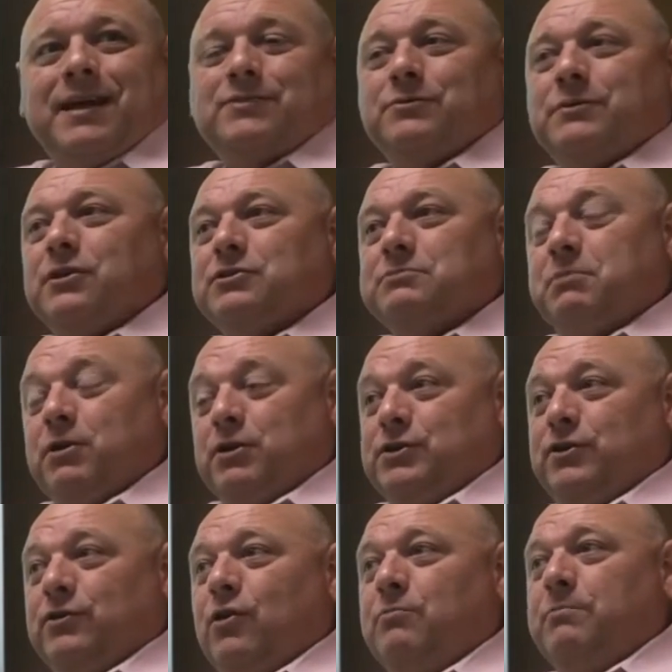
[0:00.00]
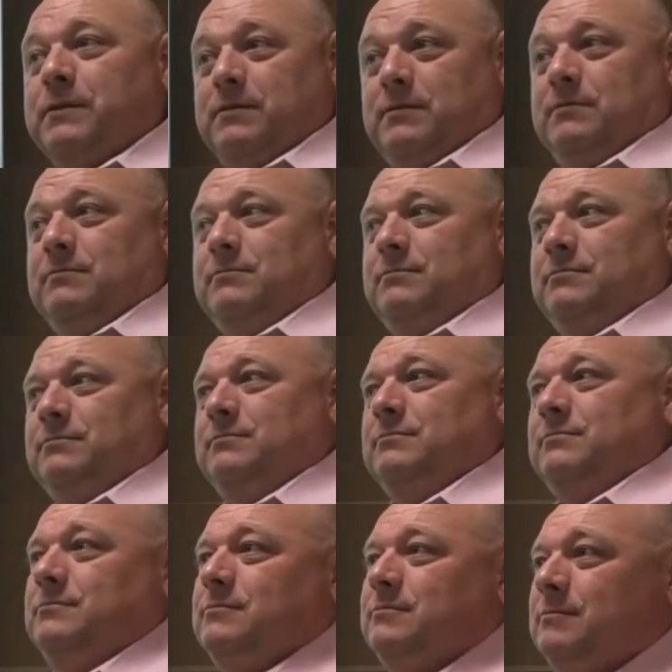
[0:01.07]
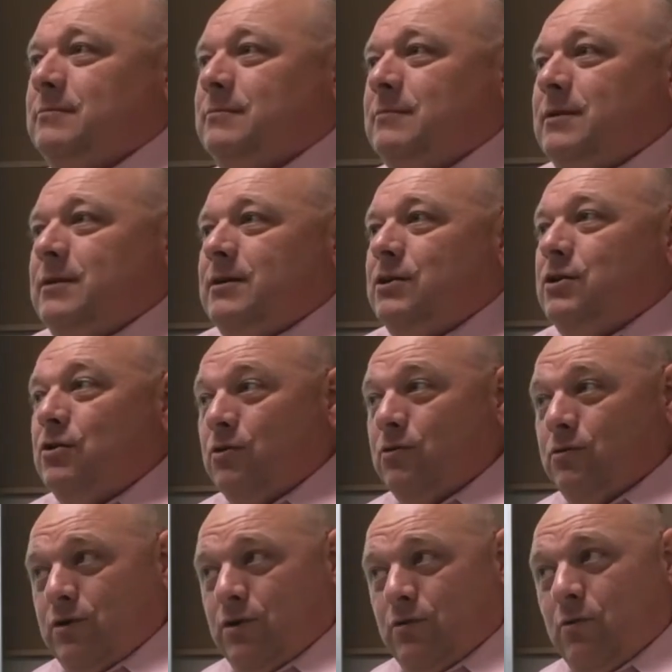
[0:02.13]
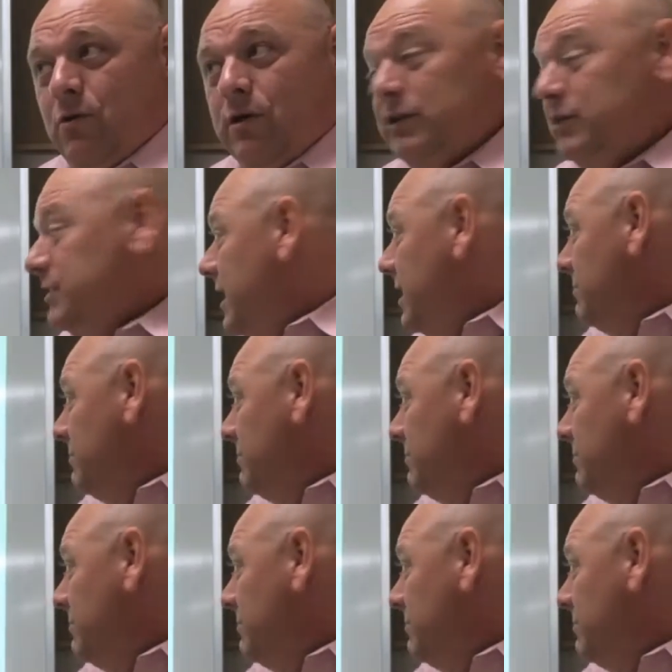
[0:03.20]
That's when those books are open. You, you want to